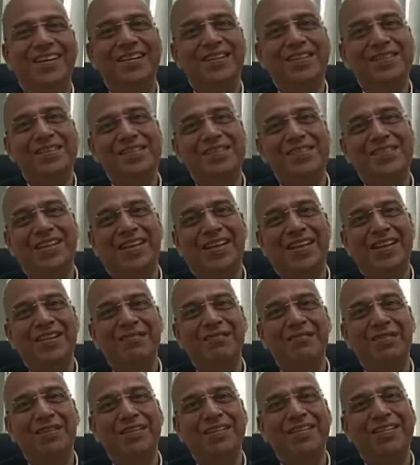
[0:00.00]
second
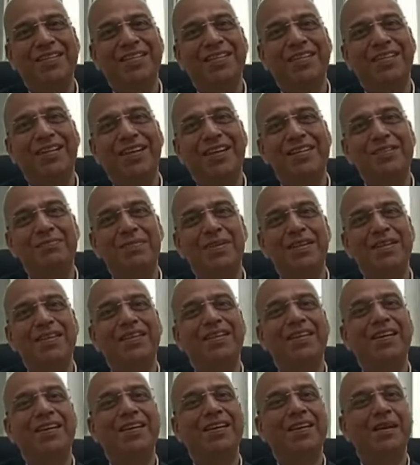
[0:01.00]
one has
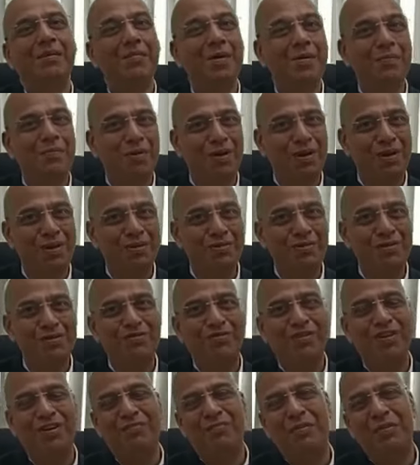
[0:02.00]
been Rama Paul, who's
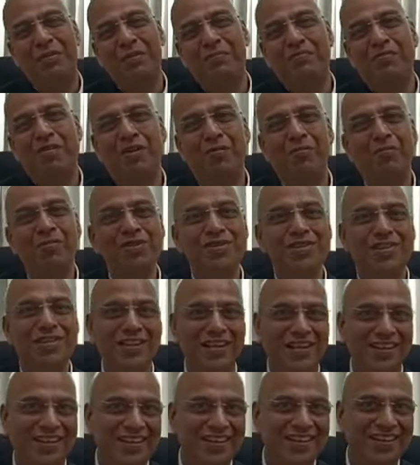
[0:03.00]
worked with me for almost a
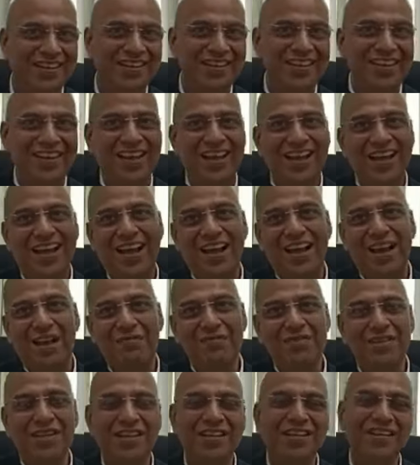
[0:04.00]
decade, and I've
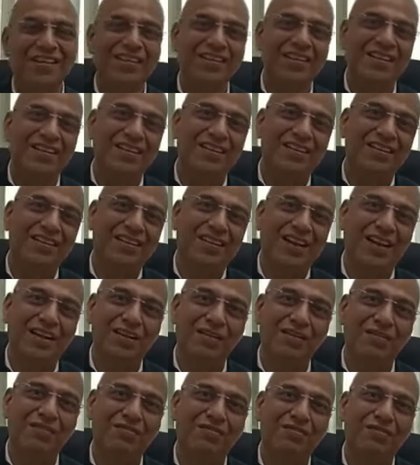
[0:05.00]
seen the kind
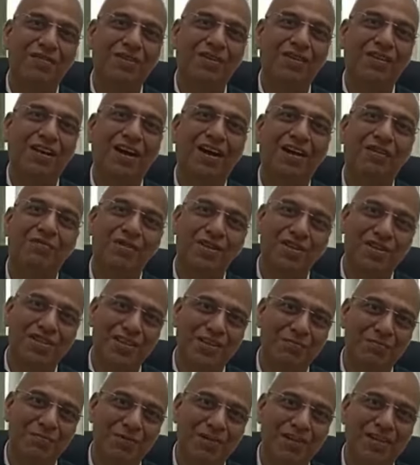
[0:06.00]
of hard work she
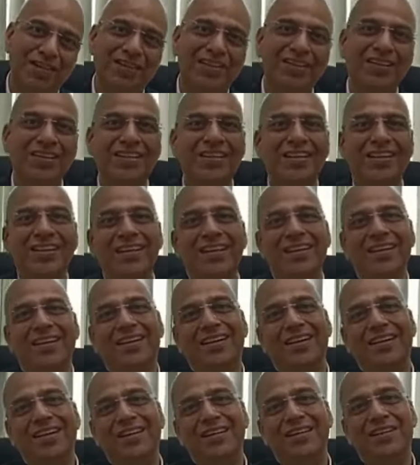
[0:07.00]
had put in.
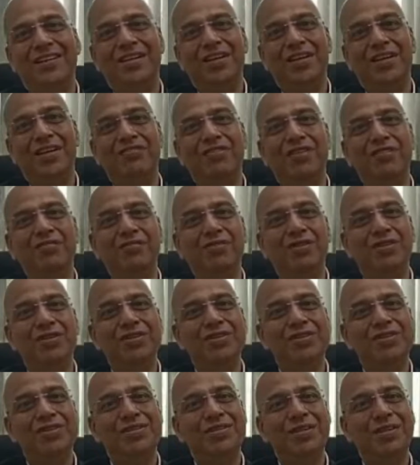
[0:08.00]
third one
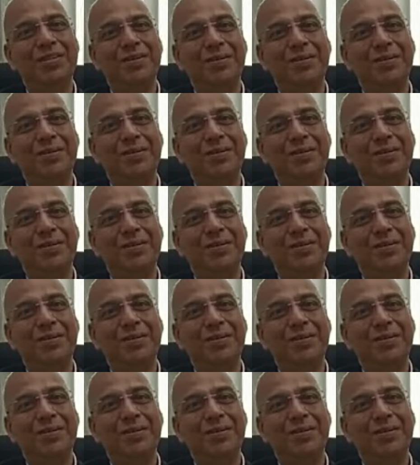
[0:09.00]
was